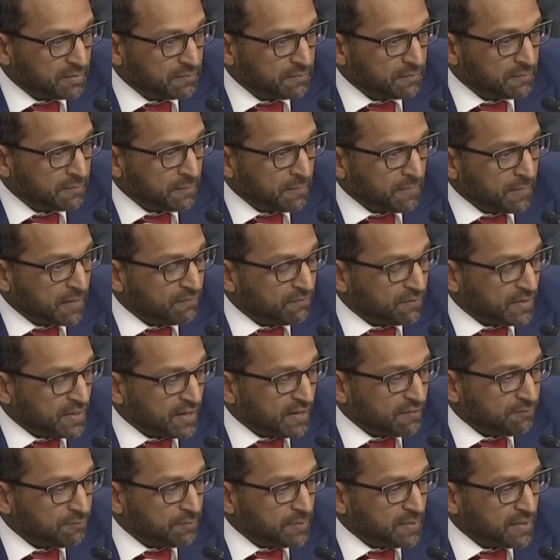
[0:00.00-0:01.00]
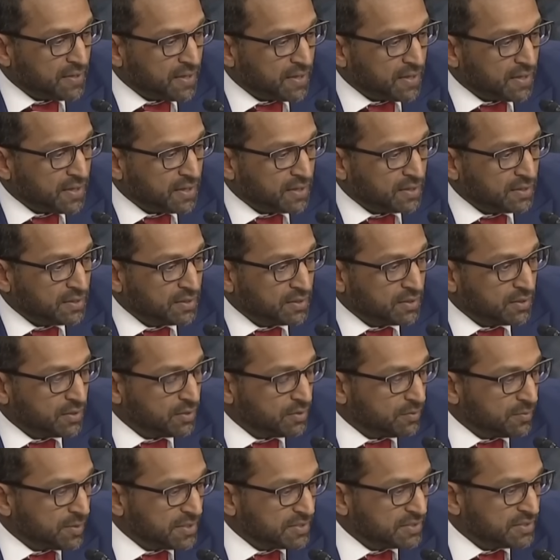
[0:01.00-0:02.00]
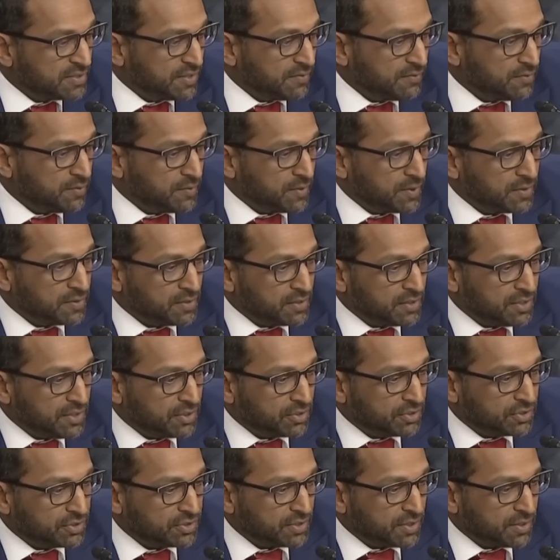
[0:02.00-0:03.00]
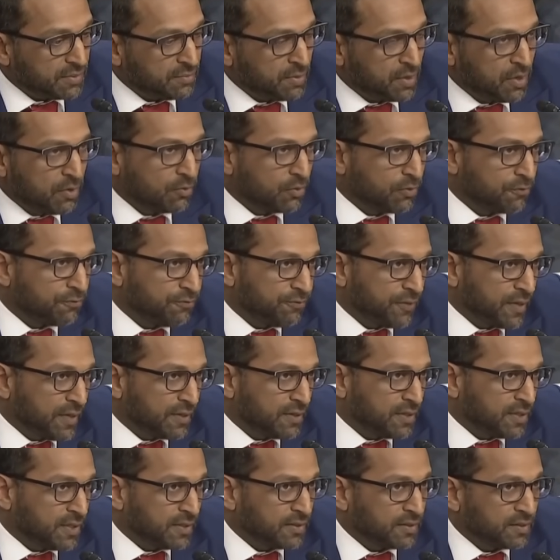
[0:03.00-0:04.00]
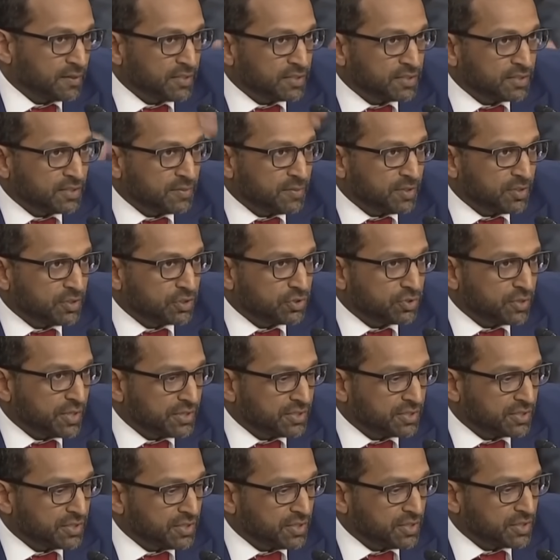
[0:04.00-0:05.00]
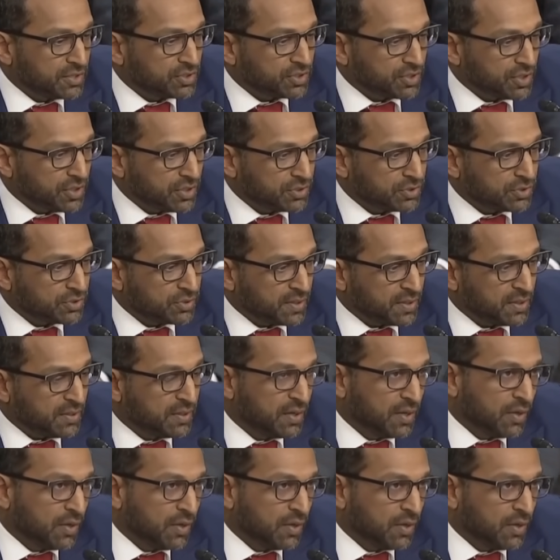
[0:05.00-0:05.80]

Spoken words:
If the FBI, under my 7-month leadership, were failing this administration in this country,